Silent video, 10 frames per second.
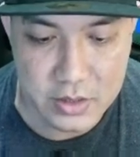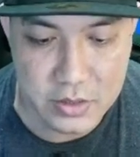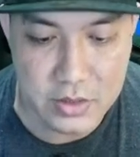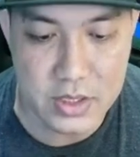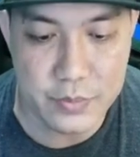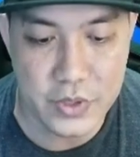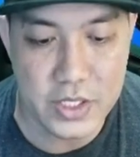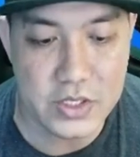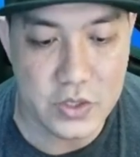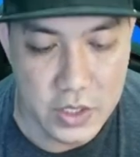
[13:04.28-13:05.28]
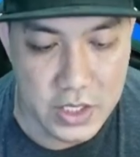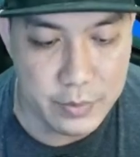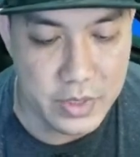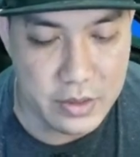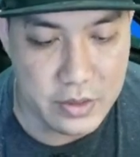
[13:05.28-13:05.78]
to separate solid
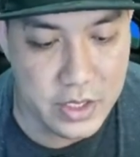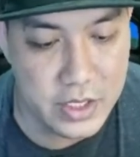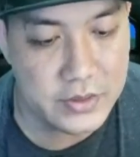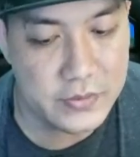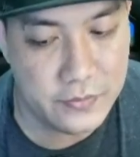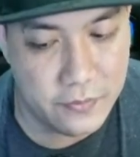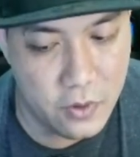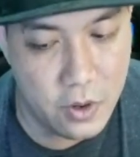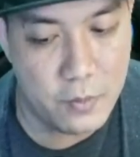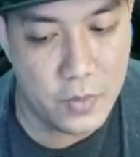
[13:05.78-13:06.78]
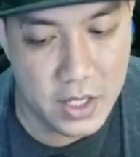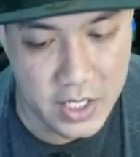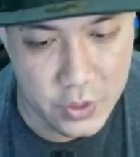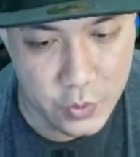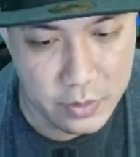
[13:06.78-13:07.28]
materials from
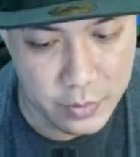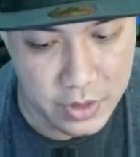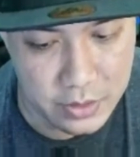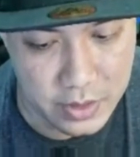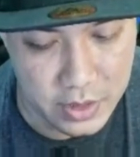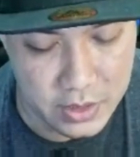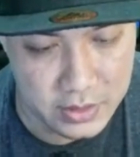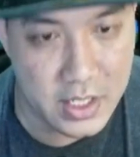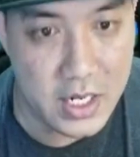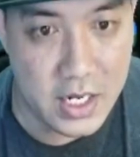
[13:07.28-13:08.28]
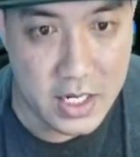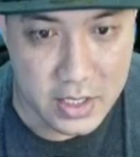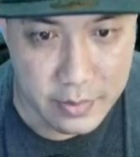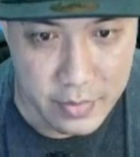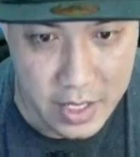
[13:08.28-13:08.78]
liquid materials.
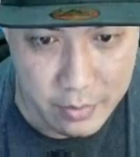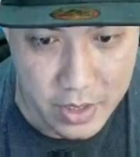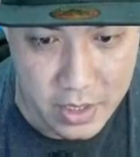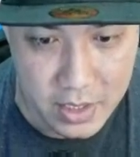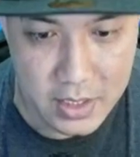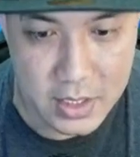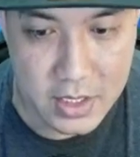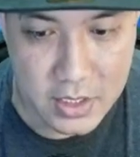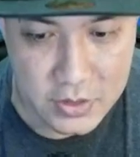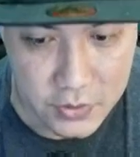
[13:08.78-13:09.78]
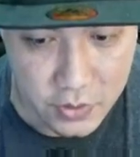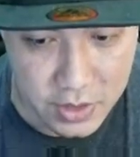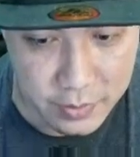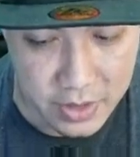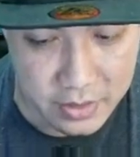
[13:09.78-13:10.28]
Remember,
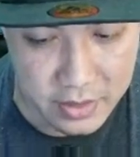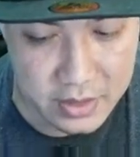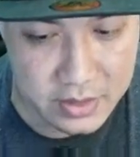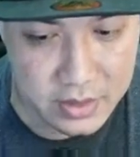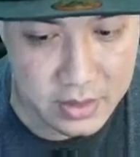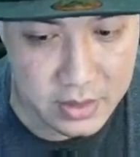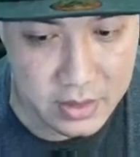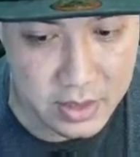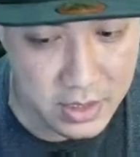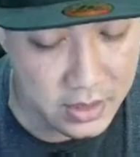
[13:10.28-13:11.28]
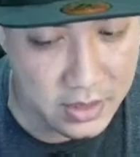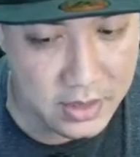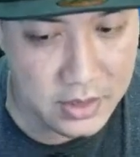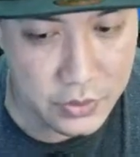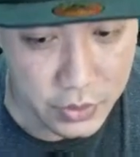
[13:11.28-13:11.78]
solid materials here
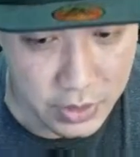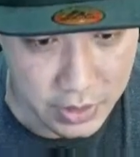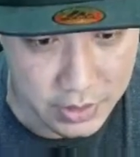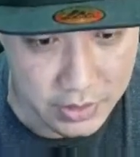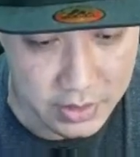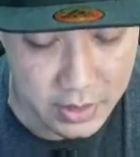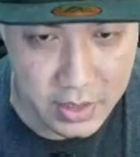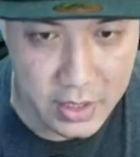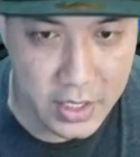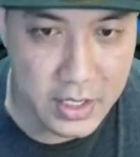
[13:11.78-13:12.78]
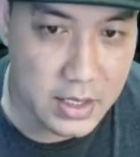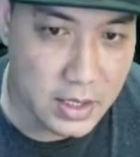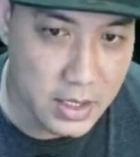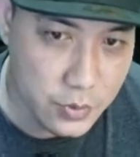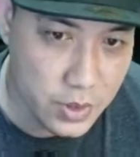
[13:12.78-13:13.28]
is noodles and the
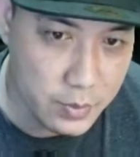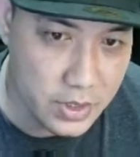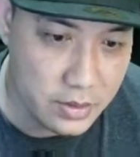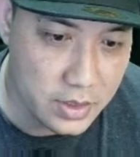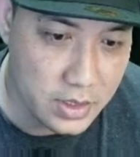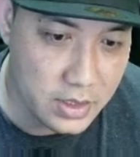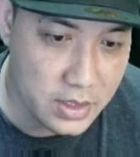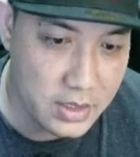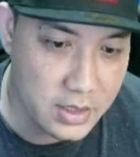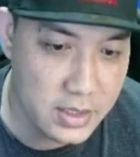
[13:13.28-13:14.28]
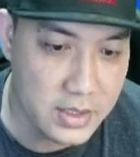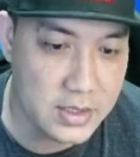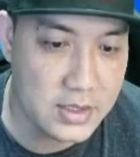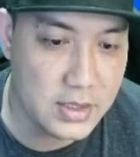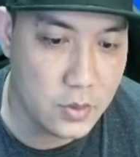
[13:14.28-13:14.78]
liquid material here
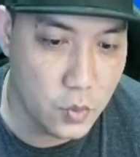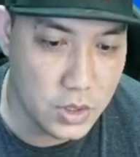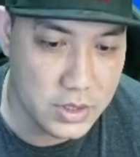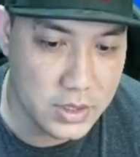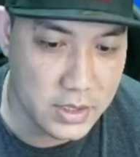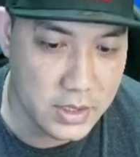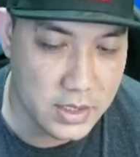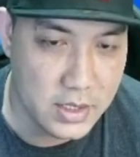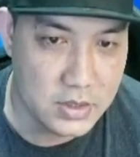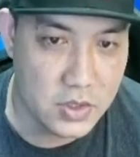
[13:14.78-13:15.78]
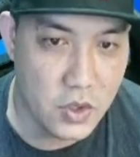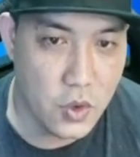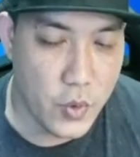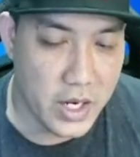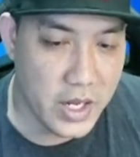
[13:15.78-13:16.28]
is water. So
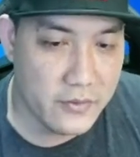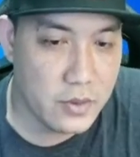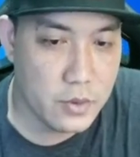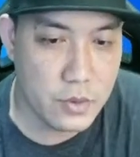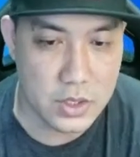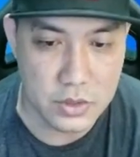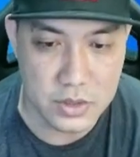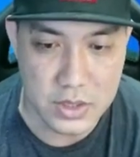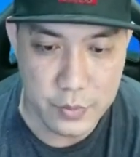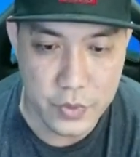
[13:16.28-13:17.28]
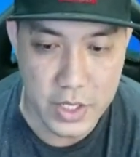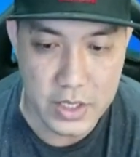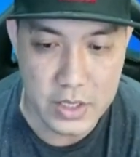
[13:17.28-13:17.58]
whenever we want to separate